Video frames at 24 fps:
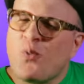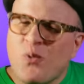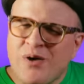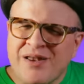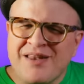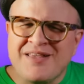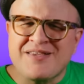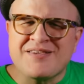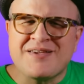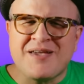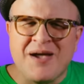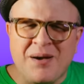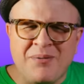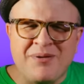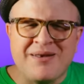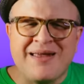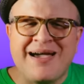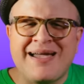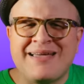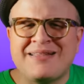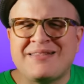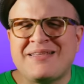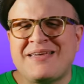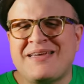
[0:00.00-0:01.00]
what is Come On
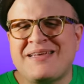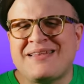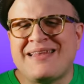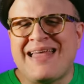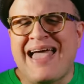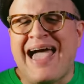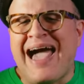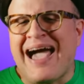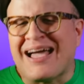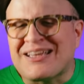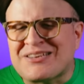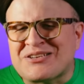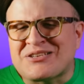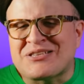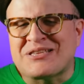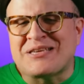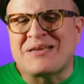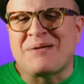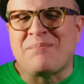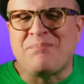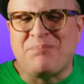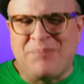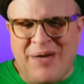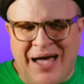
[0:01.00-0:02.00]
Eileen
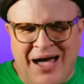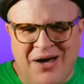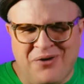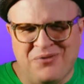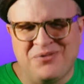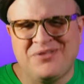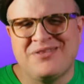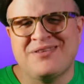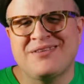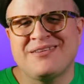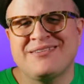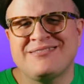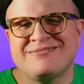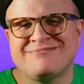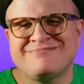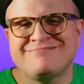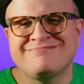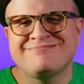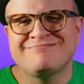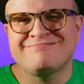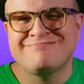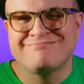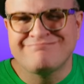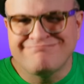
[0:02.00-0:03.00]
actually about?
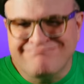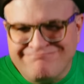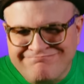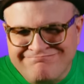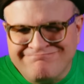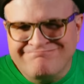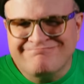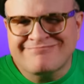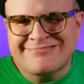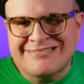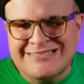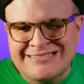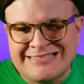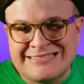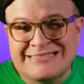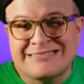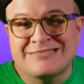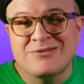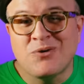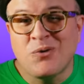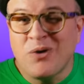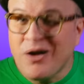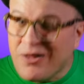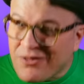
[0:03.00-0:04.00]

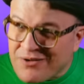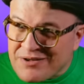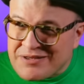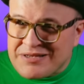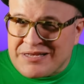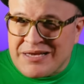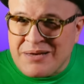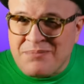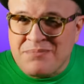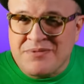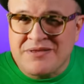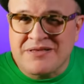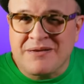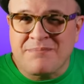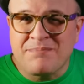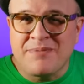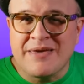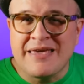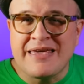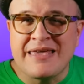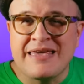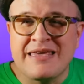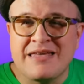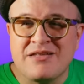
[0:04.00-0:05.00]
Well, there seems to
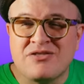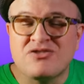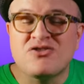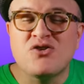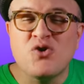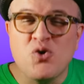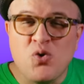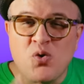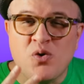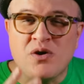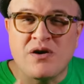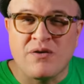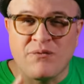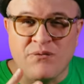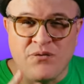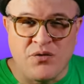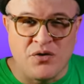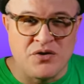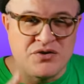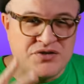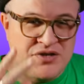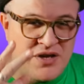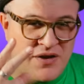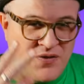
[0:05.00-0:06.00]
be two
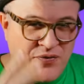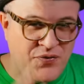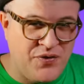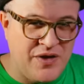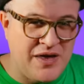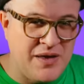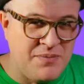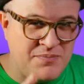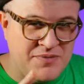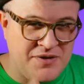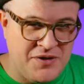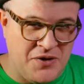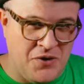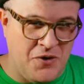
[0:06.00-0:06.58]
converging themes